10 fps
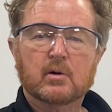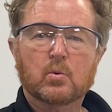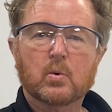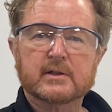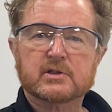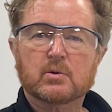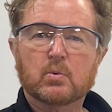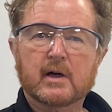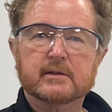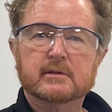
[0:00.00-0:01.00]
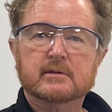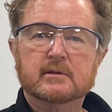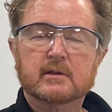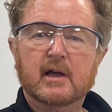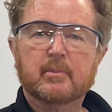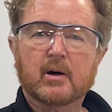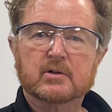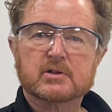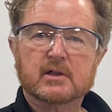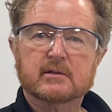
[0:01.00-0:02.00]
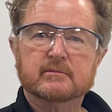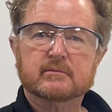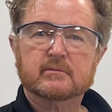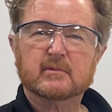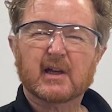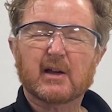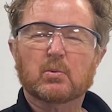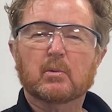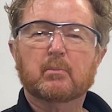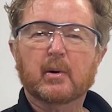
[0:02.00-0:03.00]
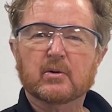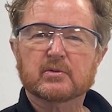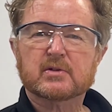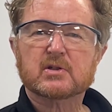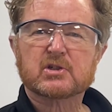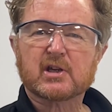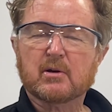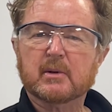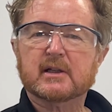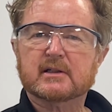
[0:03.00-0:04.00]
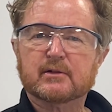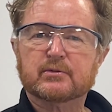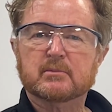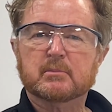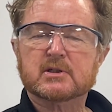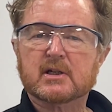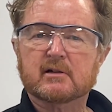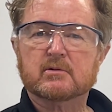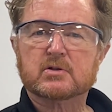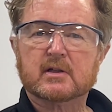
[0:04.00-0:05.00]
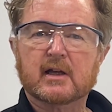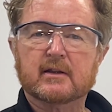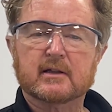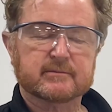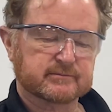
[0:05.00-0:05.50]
one-to-one epoxy. It will bond so many different materials together.